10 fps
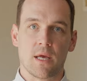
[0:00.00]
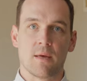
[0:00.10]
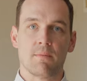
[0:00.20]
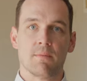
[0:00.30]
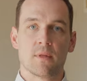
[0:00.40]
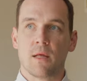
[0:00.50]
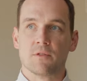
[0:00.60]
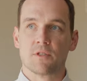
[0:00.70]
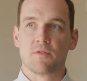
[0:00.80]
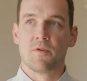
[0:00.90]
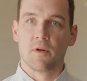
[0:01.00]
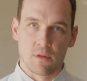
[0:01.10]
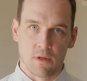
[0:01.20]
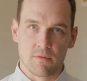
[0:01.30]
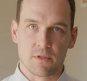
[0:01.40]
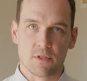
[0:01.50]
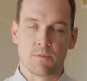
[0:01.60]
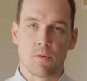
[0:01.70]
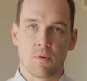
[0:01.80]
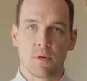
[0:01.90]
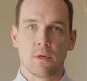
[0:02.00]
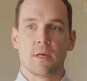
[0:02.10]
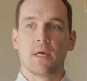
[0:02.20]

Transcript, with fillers: game and just fell in love with the sport.